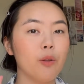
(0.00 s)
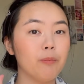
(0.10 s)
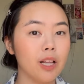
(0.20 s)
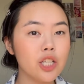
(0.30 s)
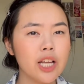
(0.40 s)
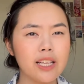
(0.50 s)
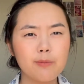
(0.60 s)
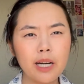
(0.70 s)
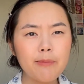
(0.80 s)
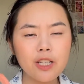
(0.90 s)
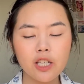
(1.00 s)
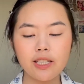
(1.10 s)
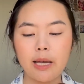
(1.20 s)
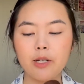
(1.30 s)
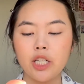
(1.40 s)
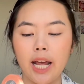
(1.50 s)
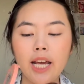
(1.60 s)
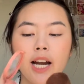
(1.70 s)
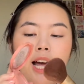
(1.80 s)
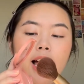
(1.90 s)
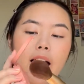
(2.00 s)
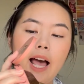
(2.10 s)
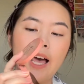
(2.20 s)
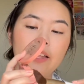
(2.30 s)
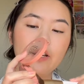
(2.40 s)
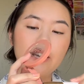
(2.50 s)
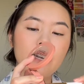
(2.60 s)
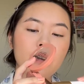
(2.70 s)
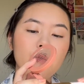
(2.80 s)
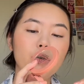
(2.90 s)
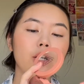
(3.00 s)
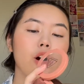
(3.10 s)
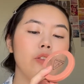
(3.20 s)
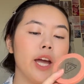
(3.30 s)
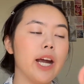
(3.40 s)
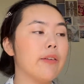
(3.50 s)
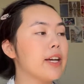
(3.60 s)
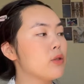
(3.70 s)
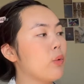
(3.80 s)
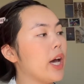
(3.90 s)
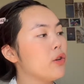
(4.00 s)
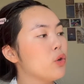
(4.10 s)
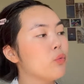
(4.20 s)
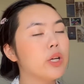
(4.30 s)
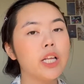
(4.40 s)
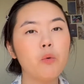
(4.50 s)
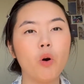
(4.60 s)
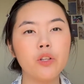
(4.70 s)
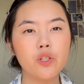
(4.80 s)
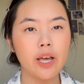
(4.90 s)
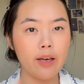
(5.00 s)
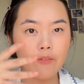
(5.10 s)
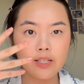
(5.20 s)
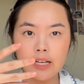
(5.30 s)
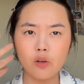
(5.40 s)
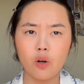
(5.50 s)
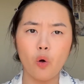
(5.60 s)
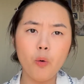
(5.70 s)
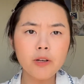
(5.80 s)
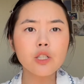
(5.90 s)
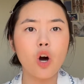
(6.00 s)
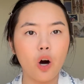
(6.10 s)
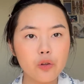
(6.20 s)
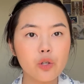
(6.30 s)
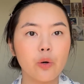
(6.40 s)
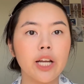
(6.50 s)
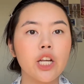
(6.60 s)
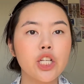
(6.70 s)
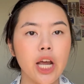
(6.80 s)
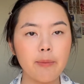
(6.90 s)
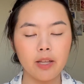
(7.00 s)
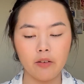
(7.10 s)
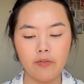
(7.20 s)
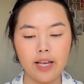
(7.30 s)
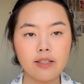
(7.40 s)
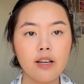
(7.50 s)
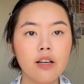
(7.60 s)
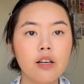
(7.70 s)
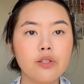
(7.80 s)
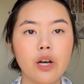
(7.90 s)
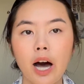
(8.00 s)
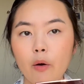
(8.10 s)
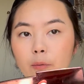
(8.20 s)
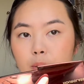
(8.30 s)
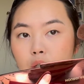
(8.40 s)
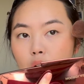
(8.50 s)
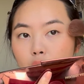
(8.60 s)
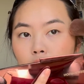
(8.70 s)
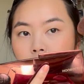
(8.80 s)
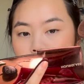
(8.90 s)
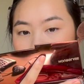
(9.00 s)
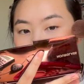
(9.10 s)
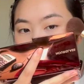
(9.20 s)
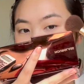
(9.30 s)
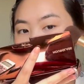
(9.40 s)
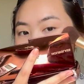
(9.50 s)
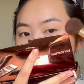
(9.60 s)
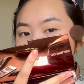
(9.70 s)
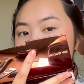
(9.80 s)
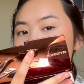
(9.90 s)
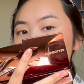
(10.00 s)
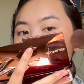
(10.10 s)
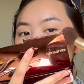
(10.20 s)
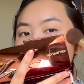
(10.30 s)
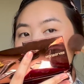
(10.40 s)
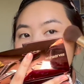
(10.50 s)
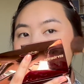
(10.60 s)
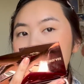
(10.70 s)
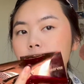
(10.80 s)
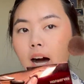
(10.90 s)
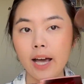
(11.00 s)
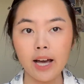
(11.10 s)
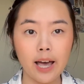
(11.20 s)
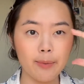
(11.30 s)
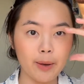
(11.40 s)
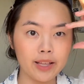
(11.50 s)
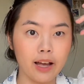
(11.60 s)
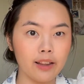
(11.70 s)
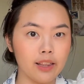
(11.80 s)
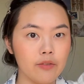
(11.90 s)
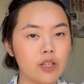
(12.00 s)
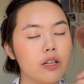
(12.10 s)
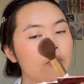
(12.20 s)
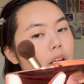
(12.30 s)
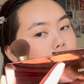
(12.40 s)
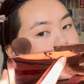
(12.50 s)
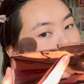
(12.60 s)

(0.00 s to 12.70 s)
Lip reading: blush that is pretty much the same shade and put it on the areas where you really want to emphasize on almost contouring and shaping the face. So I would put it on the cheekbones to draw my cheeks higher and make that lifted effect.